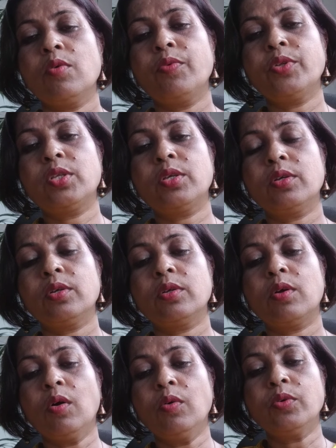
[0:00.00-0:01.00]

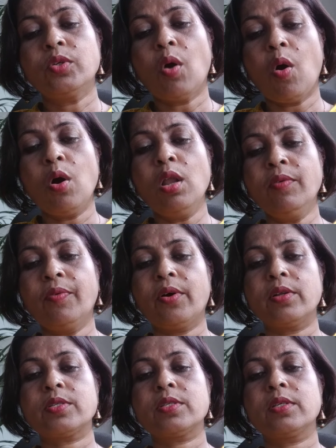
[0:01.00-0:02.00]
with all
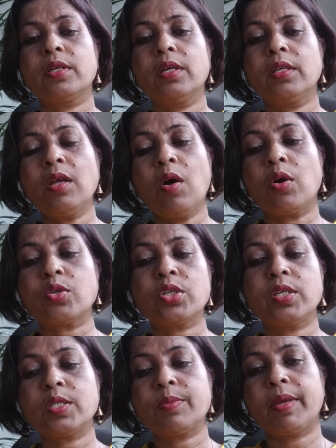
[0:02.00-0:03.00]
faults the
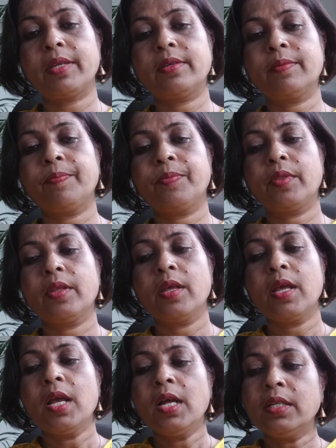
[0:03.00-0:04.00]
auction is made.
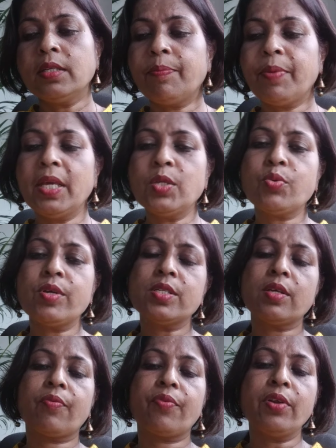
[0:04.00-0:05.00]
The pigs were
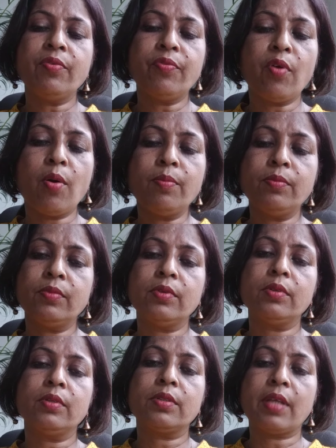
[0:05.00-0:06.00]
suffering
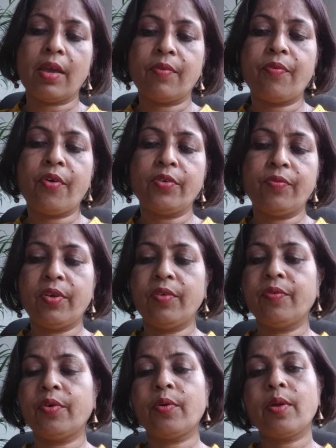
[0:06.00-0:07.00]
from typhoid
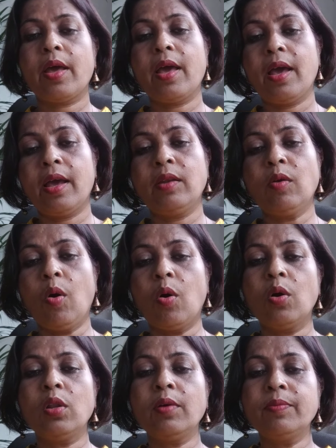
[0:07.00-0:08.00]
fever, and
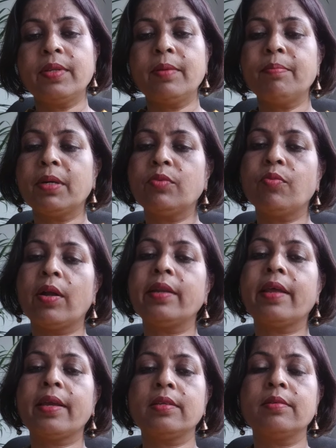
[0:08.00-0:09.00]
all of them but one
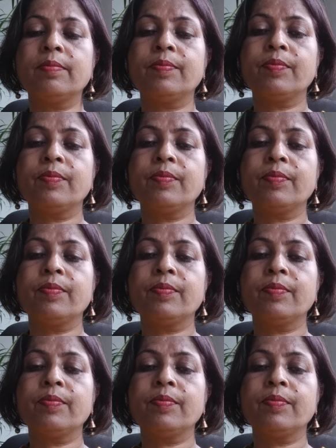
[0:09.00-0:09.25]
died.